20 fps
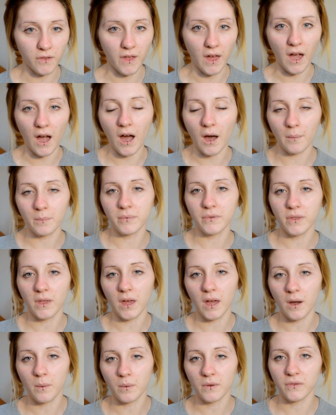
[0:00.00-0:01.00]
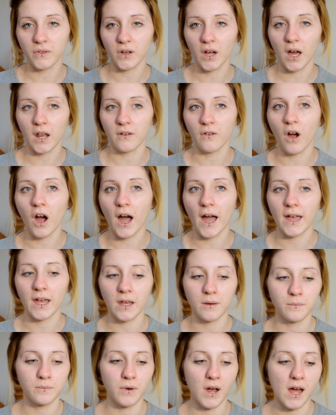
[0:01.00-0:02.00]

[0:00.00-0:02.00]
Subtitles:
they're up there with the kind of high-end